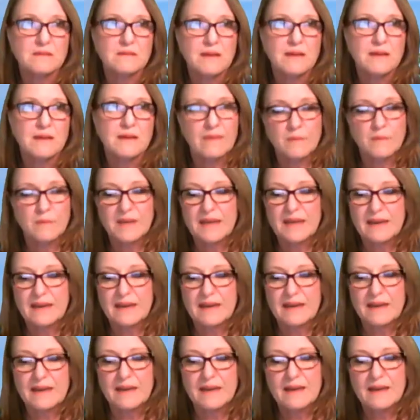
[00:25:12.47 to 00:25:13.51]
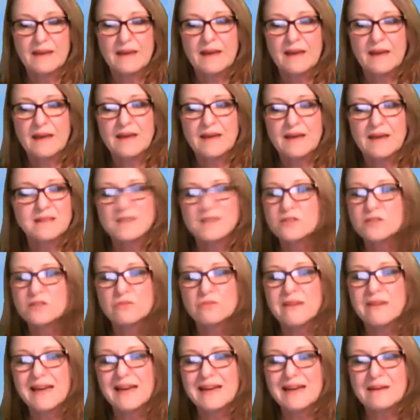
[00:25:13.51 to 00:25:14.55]
at the beginning, so it's
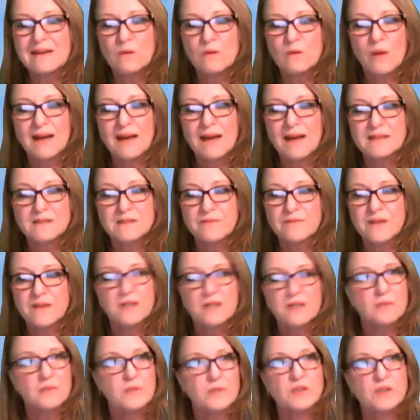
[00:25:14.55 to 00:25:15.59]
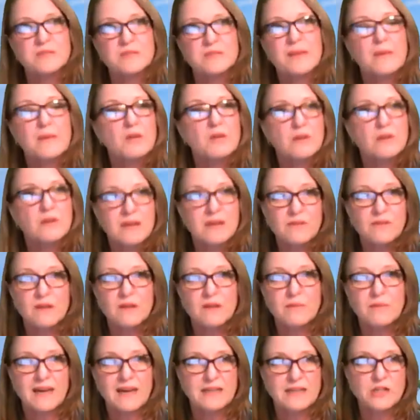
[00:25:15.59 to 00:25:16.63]
really quite difficult, because maybe you're not even
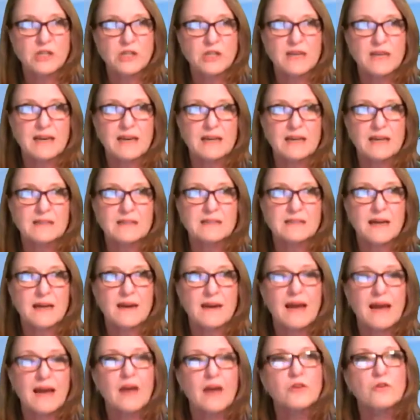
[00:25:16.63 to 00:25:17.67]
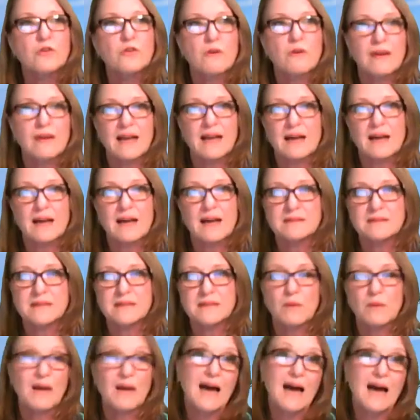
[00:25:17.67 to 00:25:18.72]
a manager yet, and now you're going out and say,
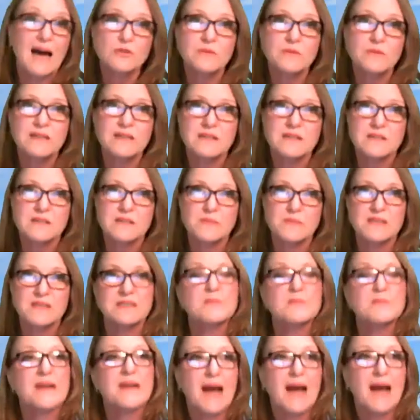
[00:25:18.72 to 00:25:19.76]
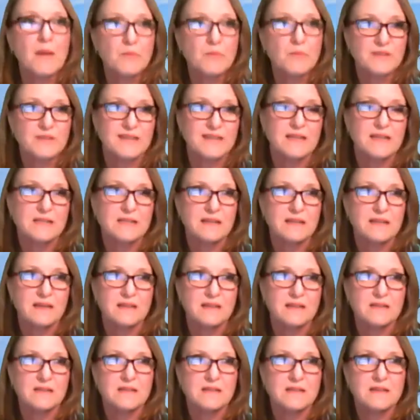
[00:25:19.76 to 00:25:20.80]
well, I've joined this business, but I'm presenting
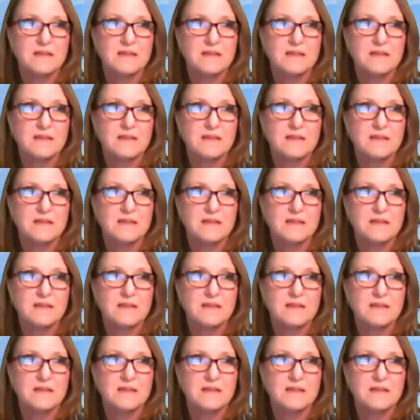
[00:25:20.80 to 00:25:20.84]
it.